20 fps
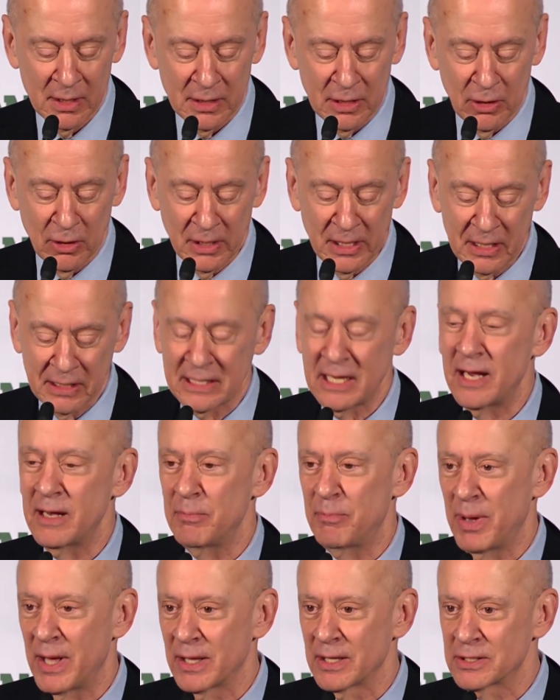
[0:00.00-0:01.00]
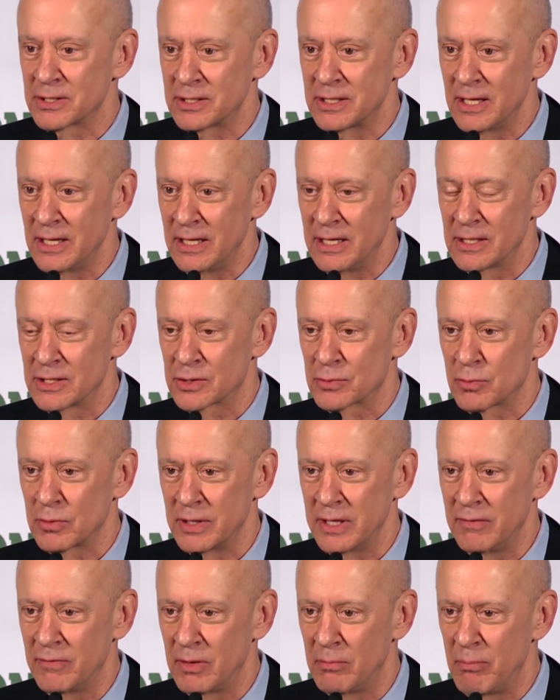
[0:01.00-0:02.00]
The only time Palestinians
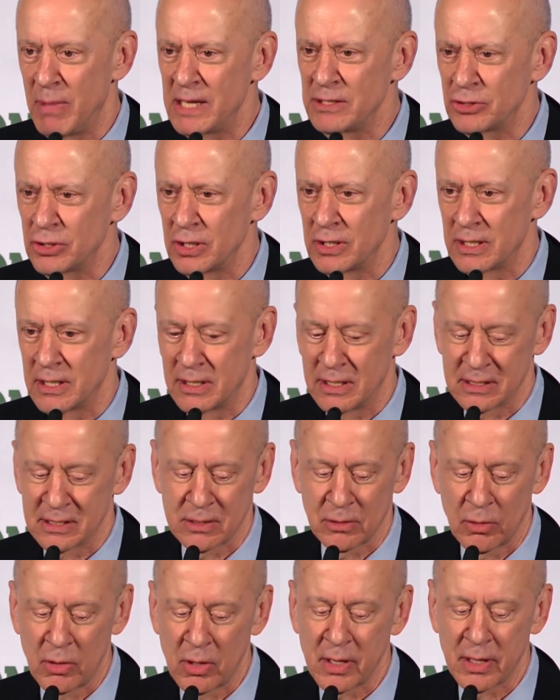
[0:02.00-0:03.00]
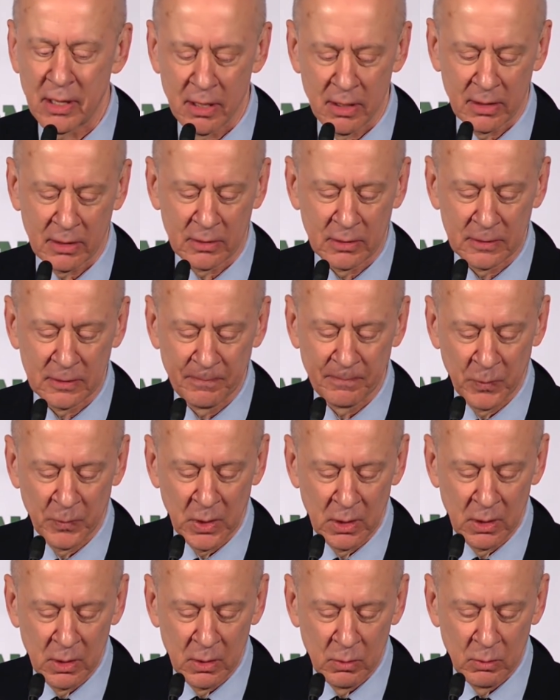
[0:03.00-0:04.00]
were even mentioned in this long article
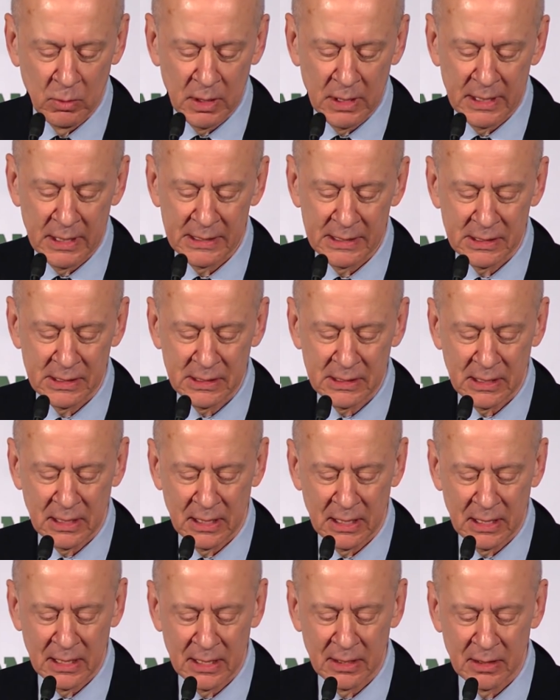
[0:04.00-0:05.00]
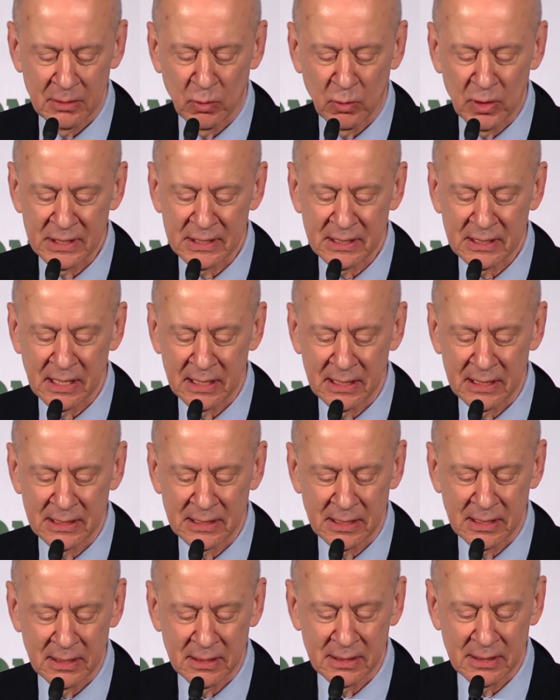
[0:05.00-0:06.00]
was one
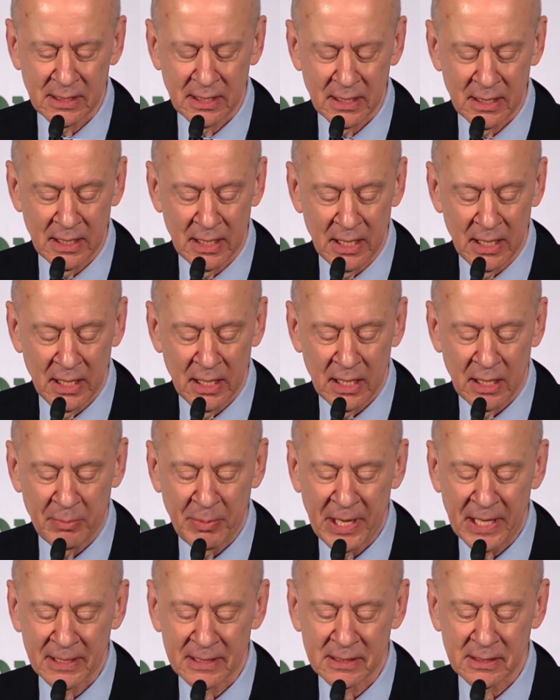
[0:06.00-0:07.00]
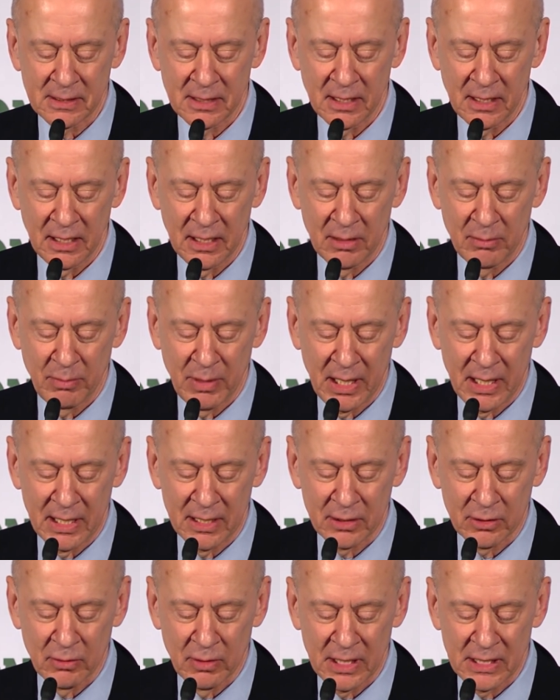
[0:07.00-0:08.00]
sentence that said, a Palestinian
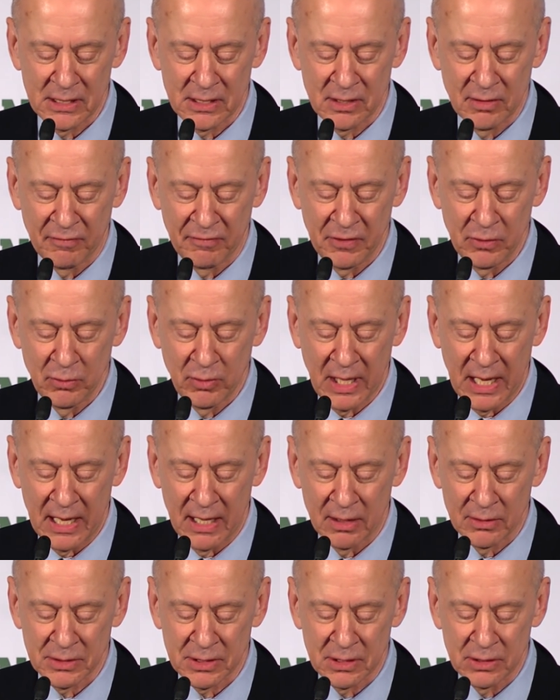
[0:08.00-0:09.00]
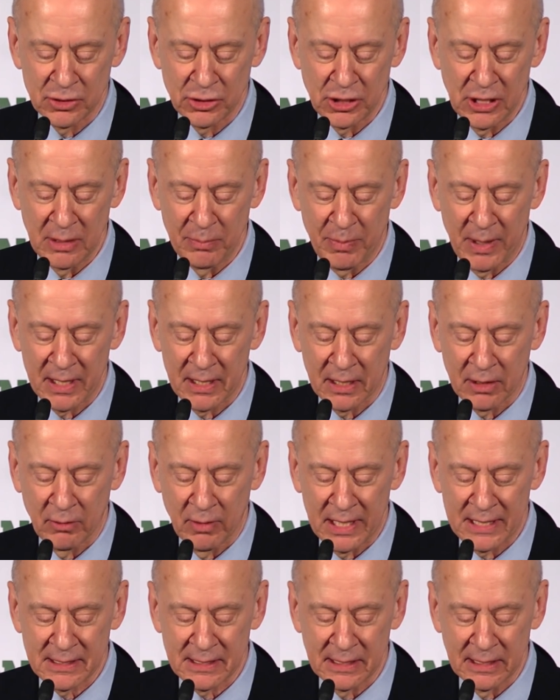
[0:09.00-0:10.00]
man grazed a few cows and sheep on a
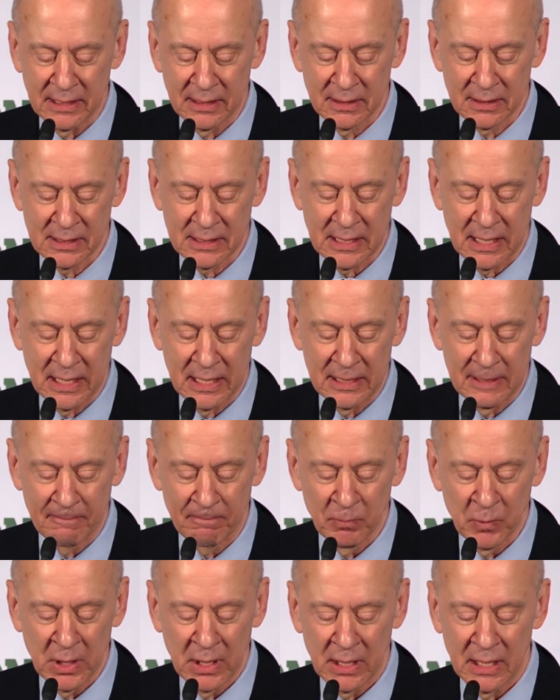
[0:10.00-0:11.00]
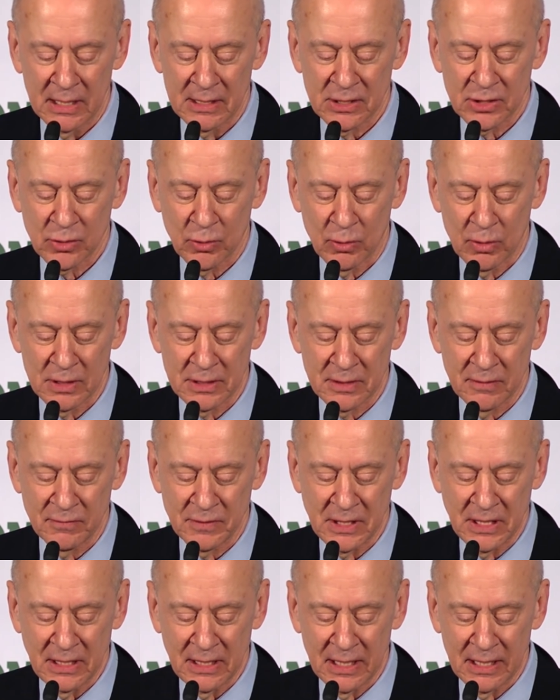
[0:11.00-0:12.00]
grassy hillside, and scores of
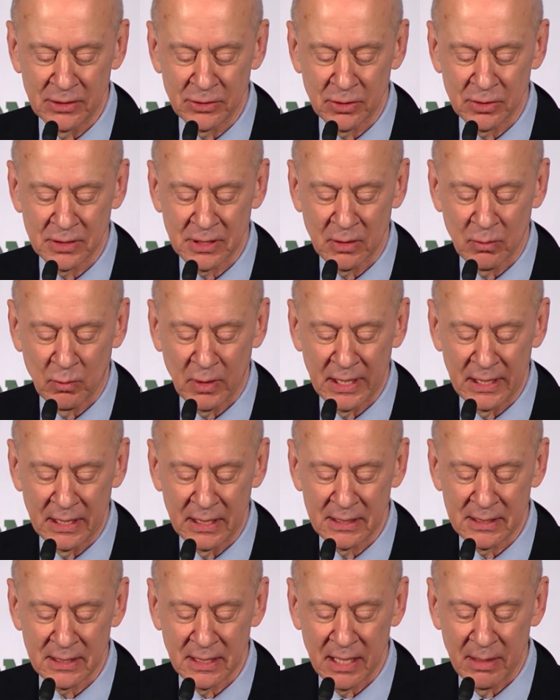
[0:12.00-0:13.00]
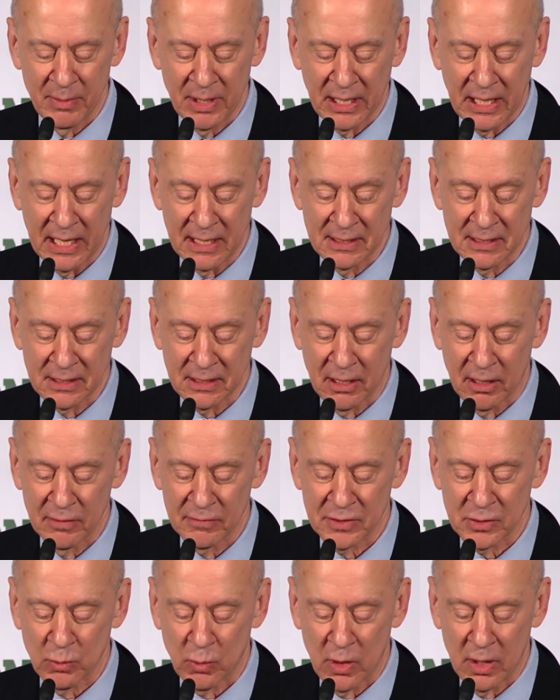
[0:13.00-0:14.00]
teenagers in white Islamic
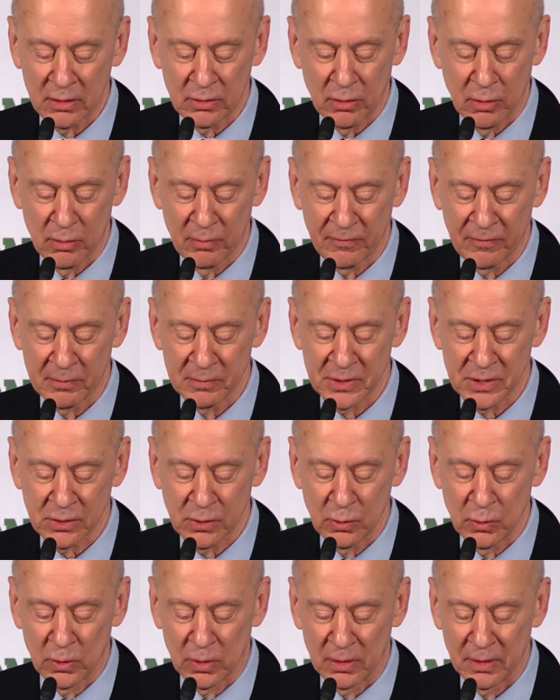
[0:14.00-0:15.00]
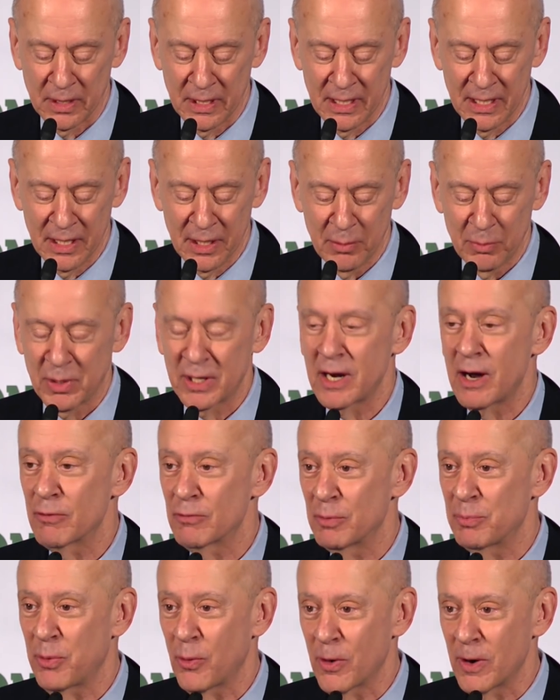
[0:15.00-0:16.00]
headscarves walked home from school. But our
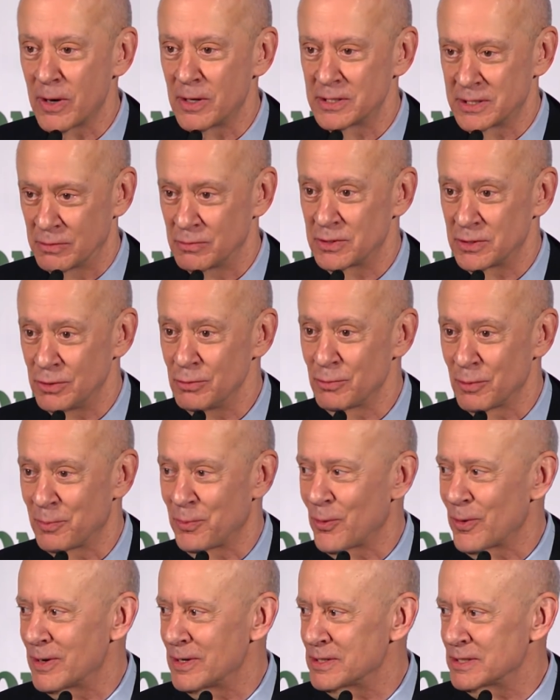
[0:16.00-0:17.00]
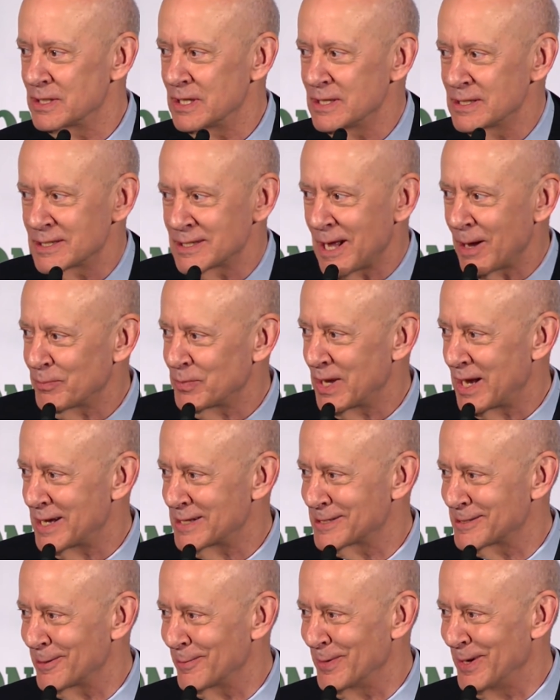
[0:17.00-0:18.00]
reporters, it was two reporters, didn't stop to
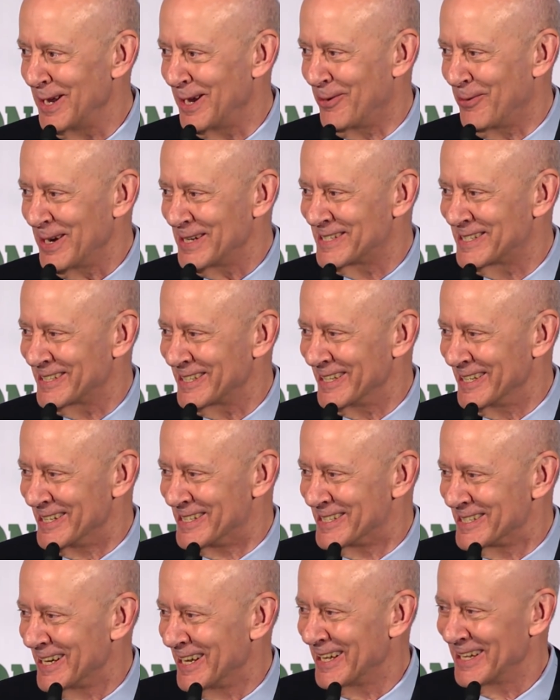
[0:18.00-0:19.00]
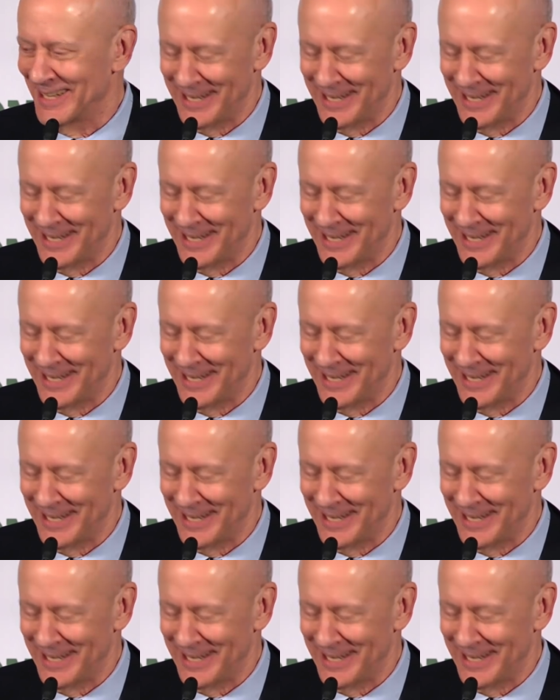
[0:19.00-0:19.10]
ask them any questions.